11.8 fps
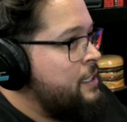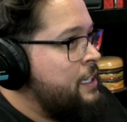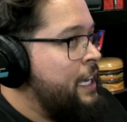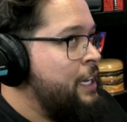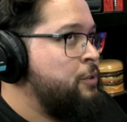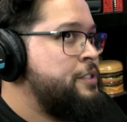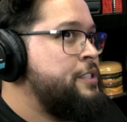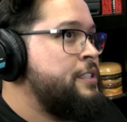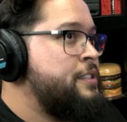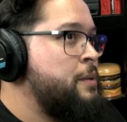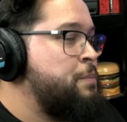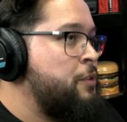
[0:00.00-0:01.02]
It was
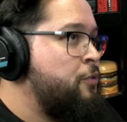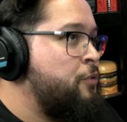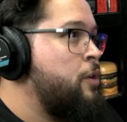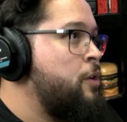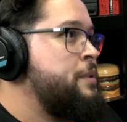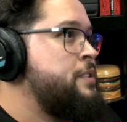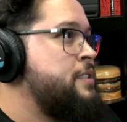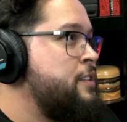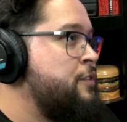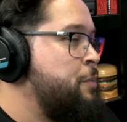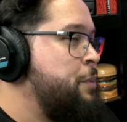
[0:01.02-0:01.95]
just the performances of the